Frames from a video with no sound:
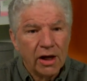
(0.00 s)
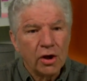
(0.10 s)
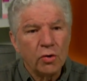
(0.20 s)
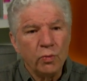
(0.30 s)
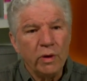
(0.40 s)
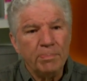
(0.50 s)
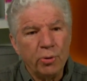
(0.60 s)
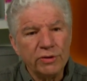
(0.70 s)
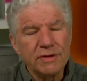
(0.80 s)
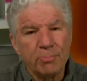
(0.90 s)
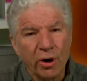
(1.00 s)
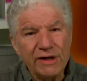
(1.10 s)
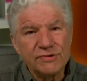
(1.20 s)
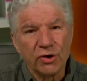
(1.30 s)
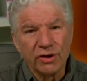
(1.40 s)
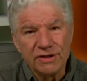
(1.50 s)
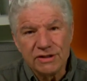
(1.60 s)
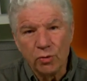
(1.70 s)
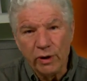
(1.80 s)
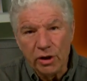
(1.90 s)
Could we put the brakes on
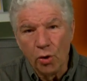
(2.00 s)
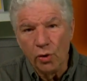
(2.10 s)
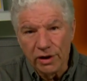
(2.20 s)
until we know a